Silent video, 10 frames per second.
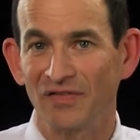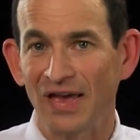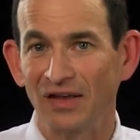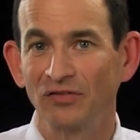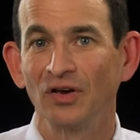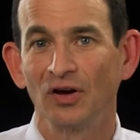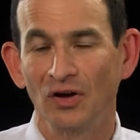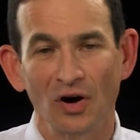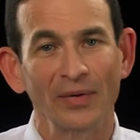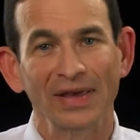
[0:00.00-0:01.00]
Fans,
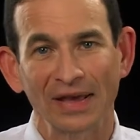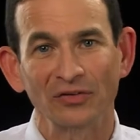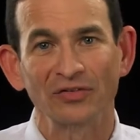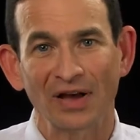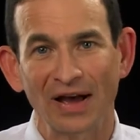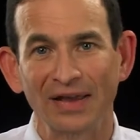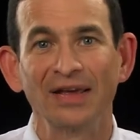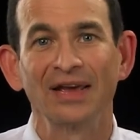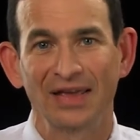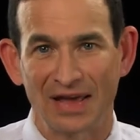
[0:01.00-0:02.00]
going outside,
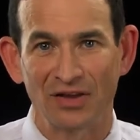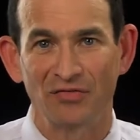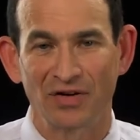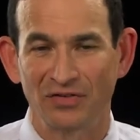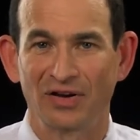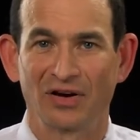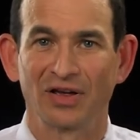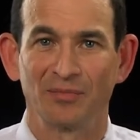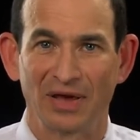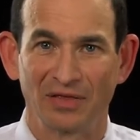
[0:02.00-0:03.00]
getting fresh air
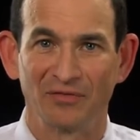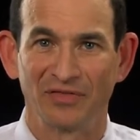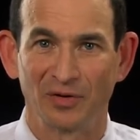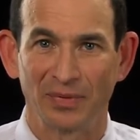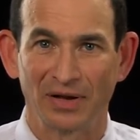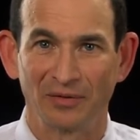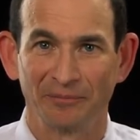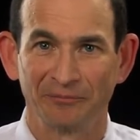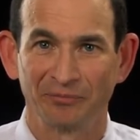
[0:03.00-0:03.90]
can make them feel better.